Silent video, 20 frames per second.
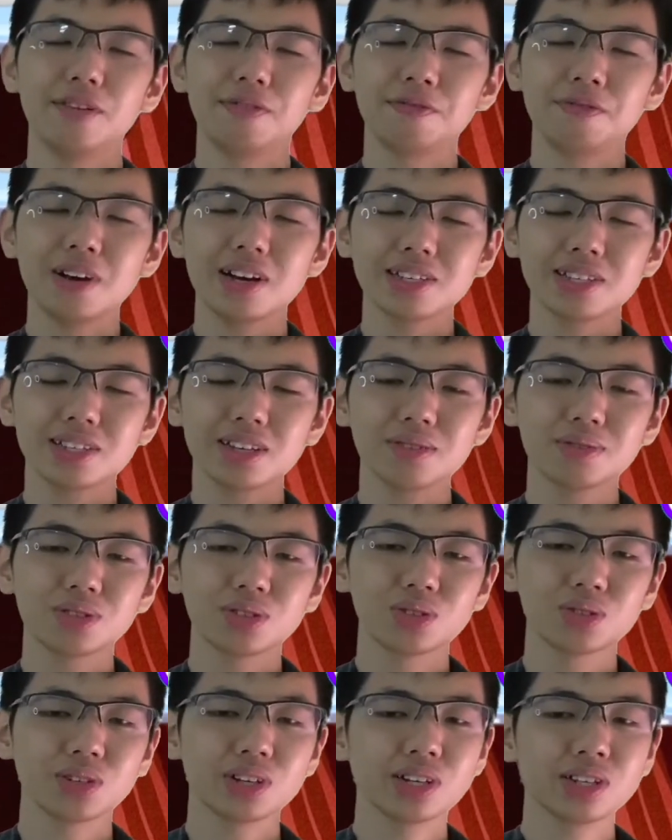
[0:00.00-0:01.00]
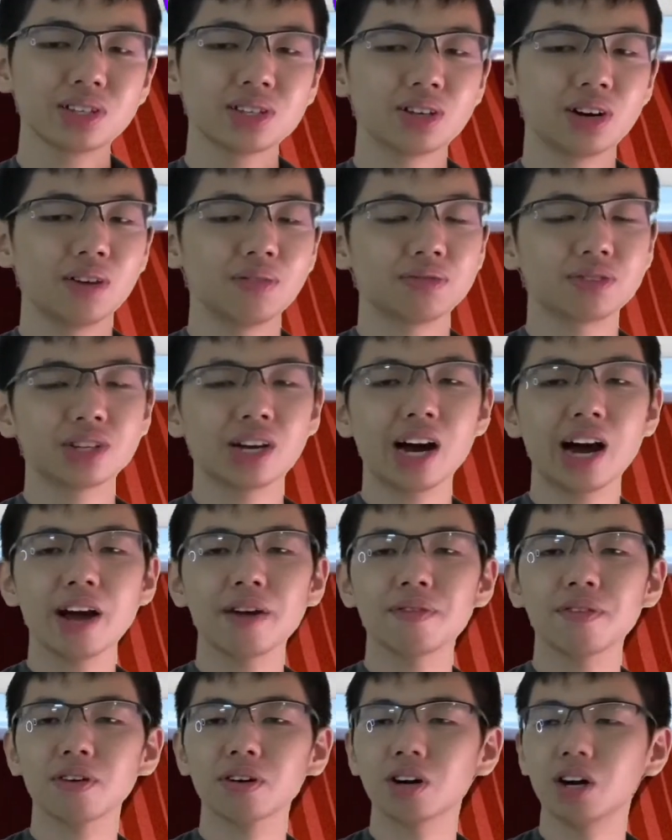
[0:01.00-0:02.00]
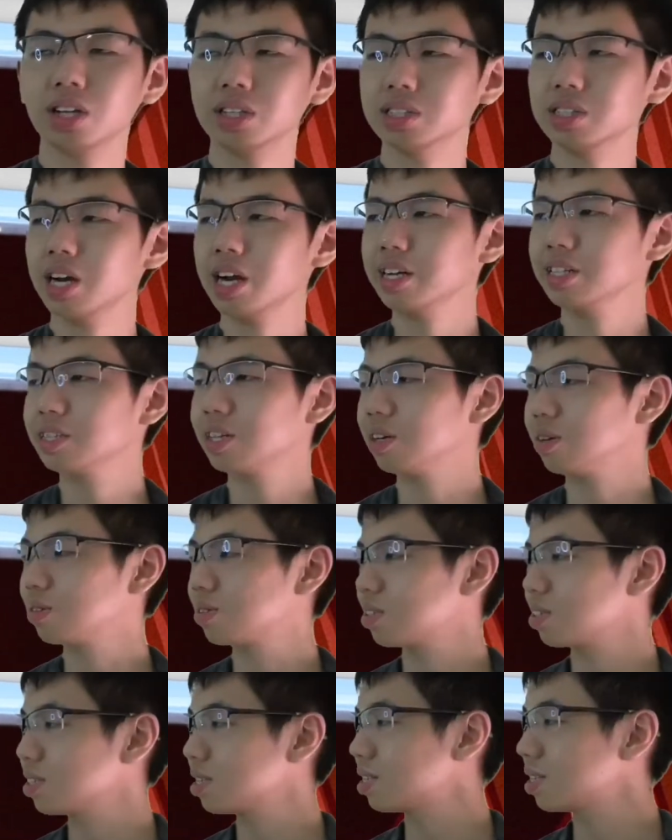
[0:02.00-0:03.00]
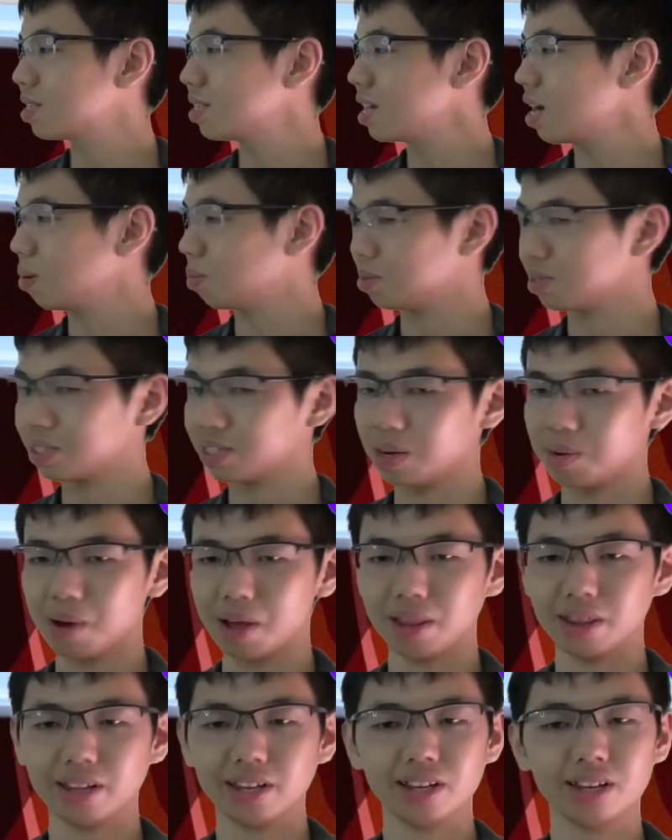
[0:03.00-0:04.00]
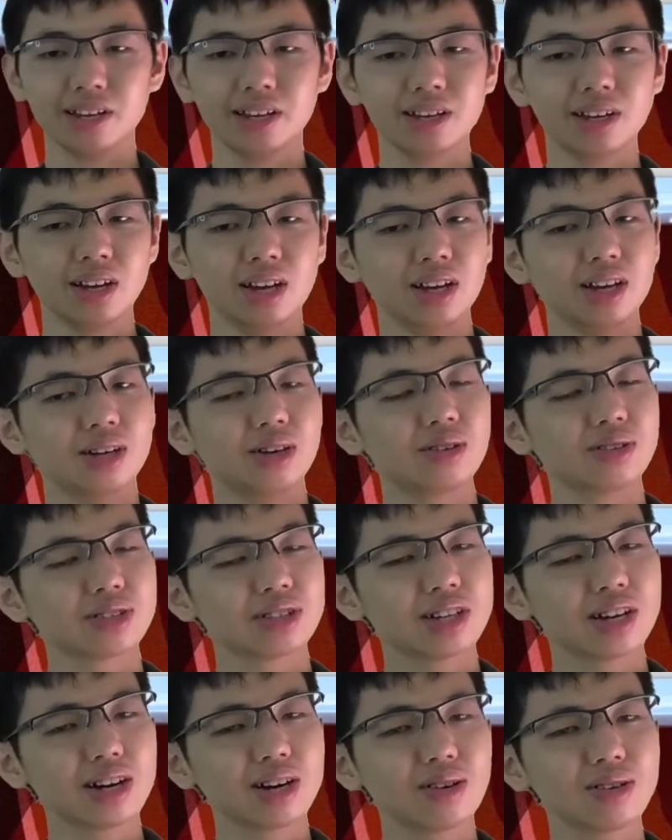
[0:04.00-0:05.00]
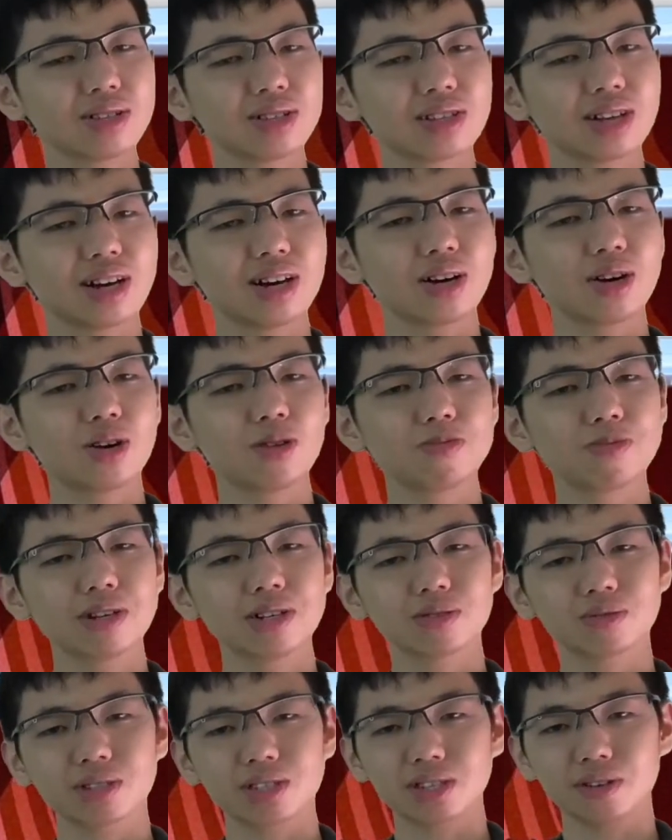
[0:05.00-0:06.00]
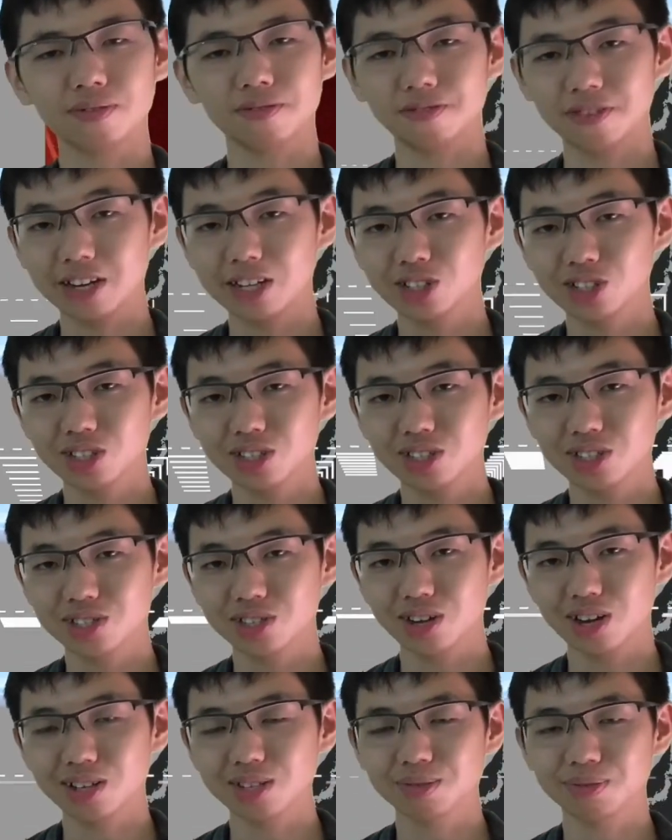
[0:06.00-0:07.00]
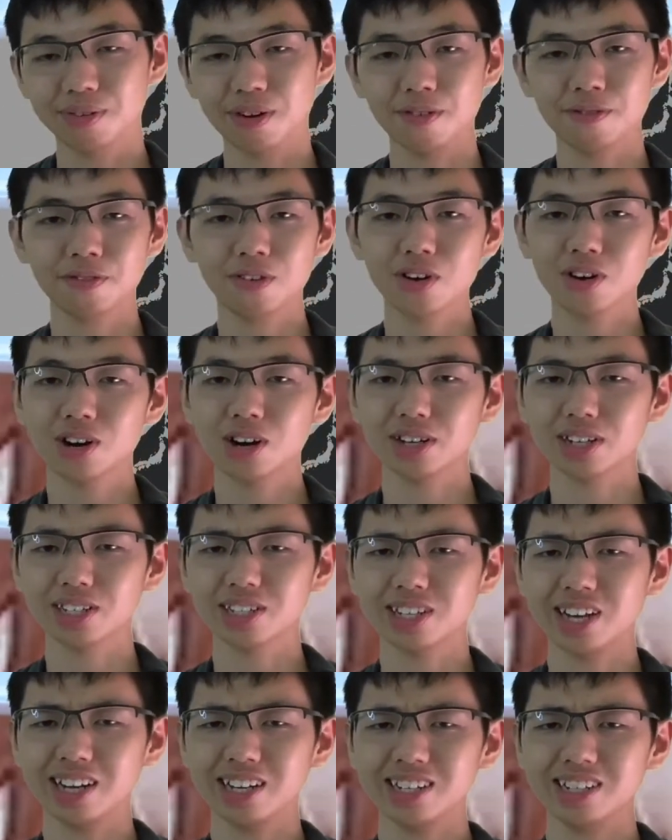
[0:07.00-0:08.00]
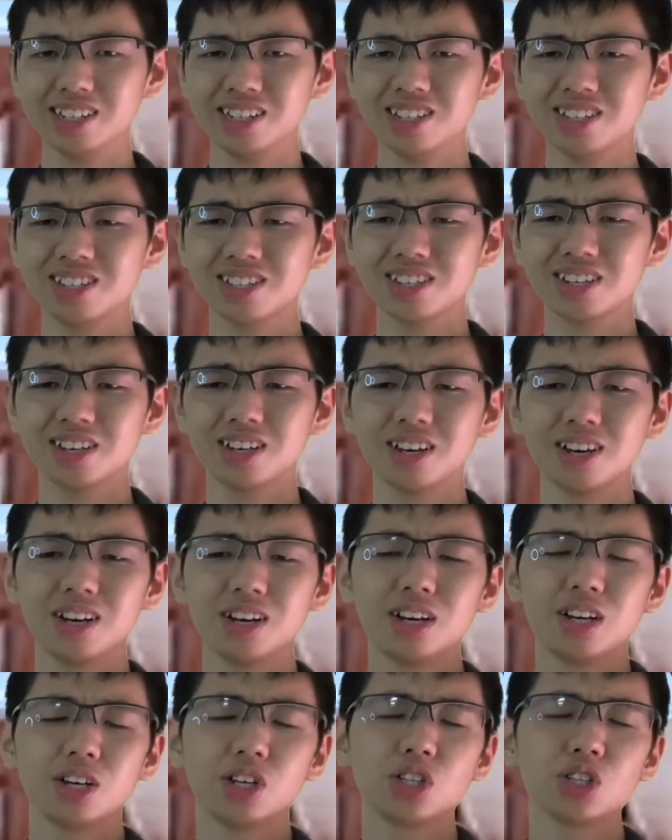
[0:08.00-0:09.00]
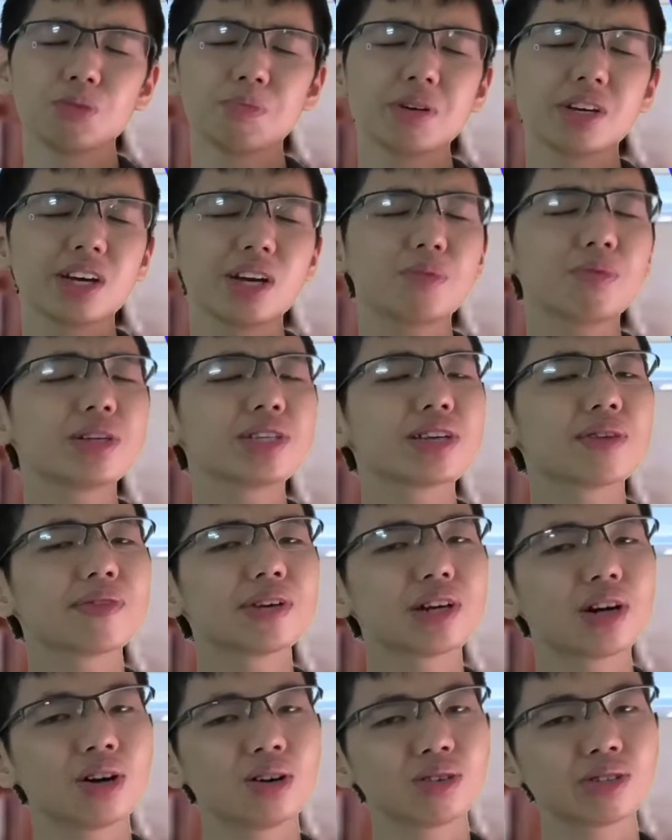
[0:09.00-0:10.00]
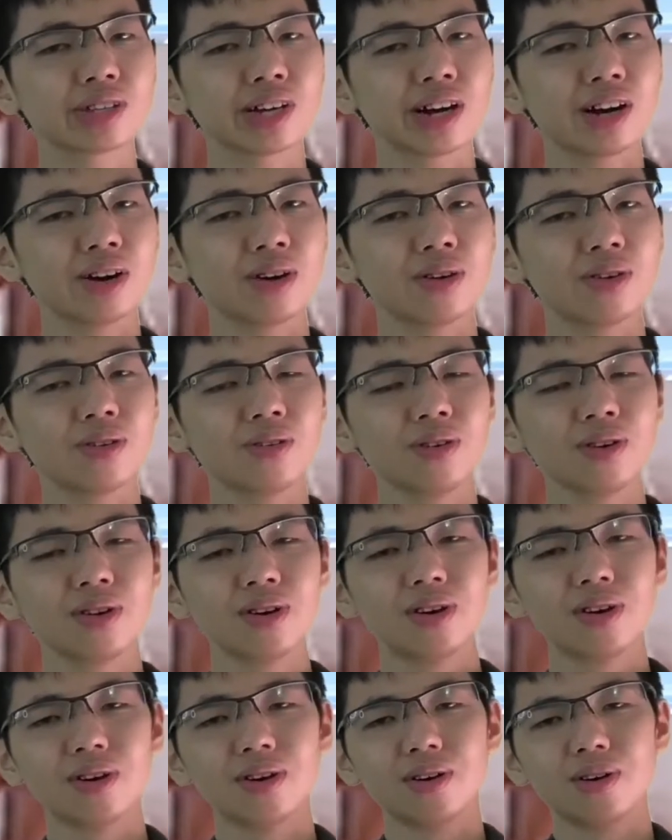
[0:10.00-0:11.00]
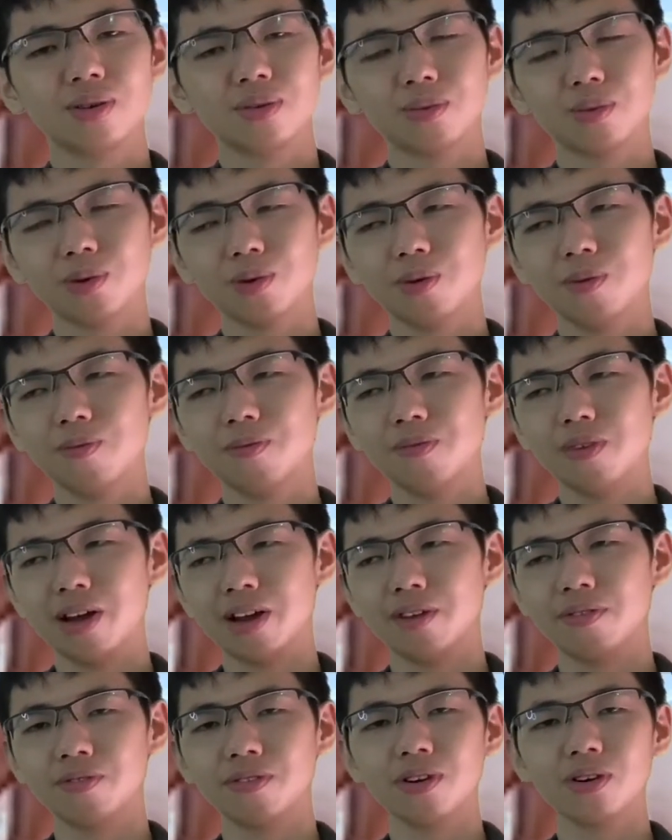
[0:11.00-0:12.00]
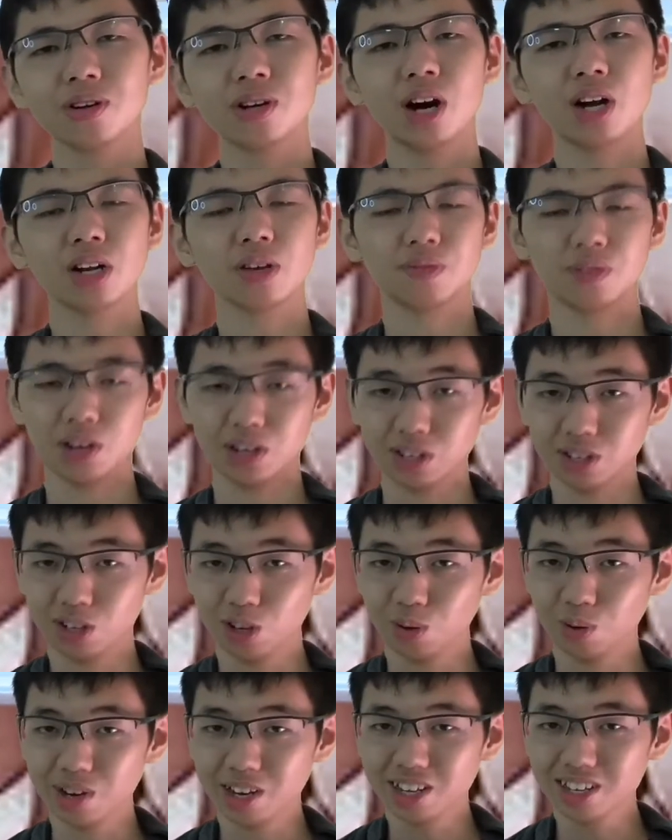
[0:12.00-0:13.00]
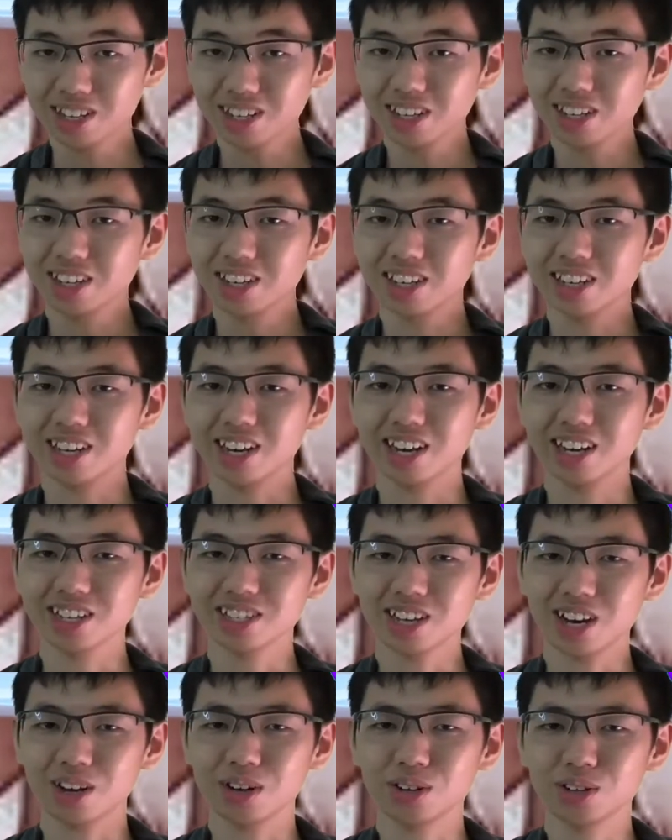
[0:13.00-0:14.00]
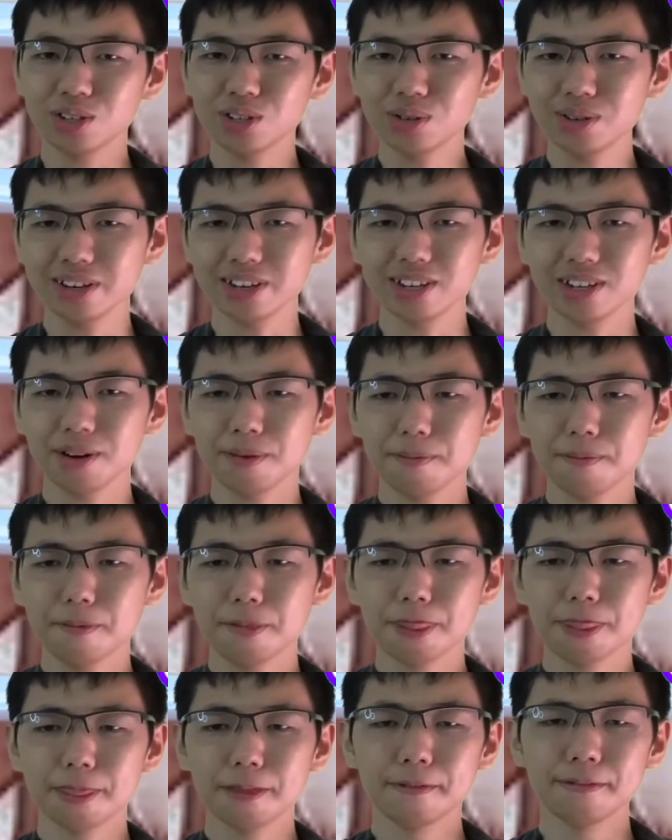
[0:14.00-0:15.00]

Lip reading: At the festive streets of Thai FurCon titles Siam Sawadee, hotels are opening reservation slots for FurCon attendees. To begin reserving a hotel room at the FurCon if you're going, here's how you do it.